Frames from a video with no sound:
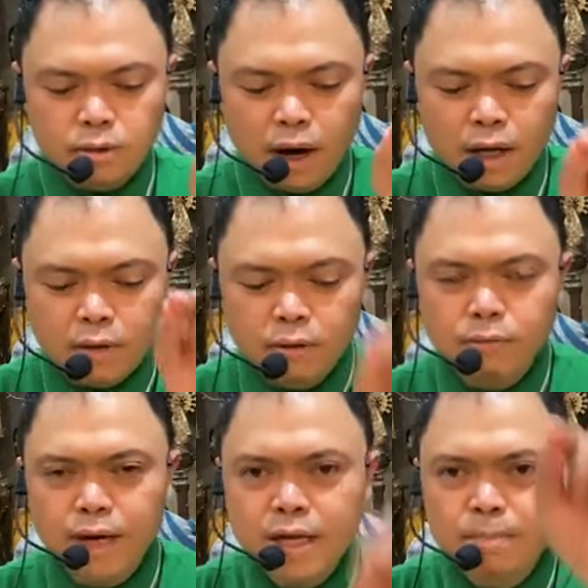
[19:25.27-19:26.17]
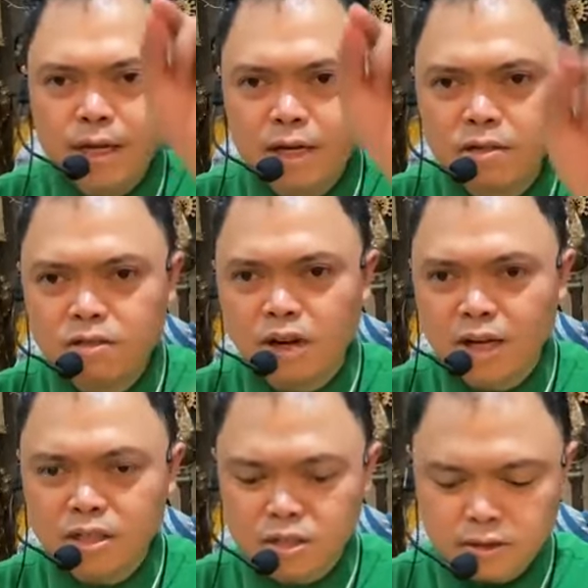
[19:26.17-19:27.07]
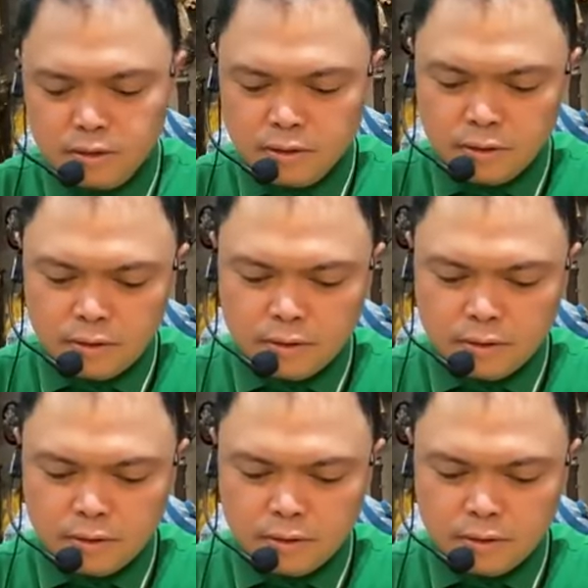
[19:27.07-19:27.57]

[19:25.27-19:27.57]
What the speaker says: And you are already being judged.